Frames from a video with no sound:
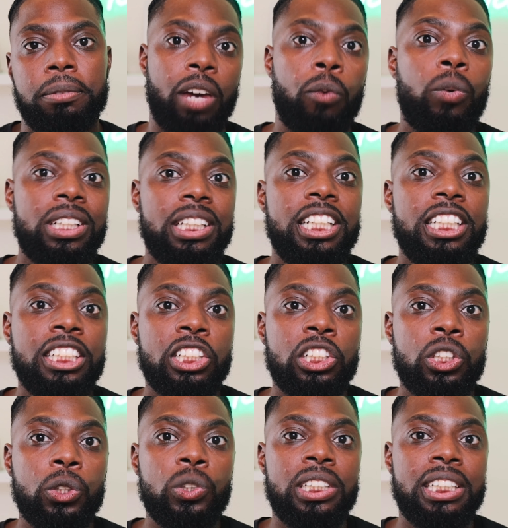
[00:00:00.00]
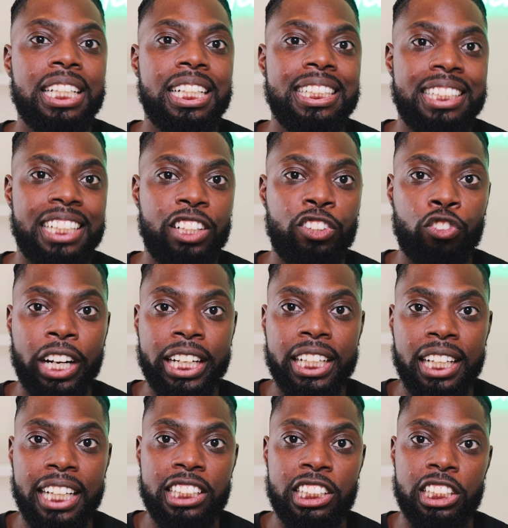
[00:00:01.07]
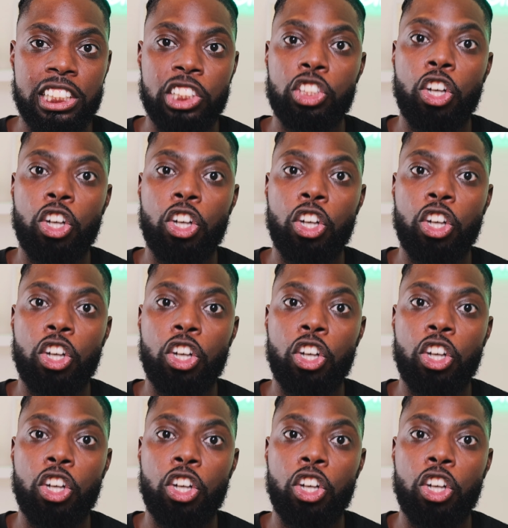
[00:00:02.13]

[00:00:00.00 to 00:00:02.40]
And with these new C D C regulations,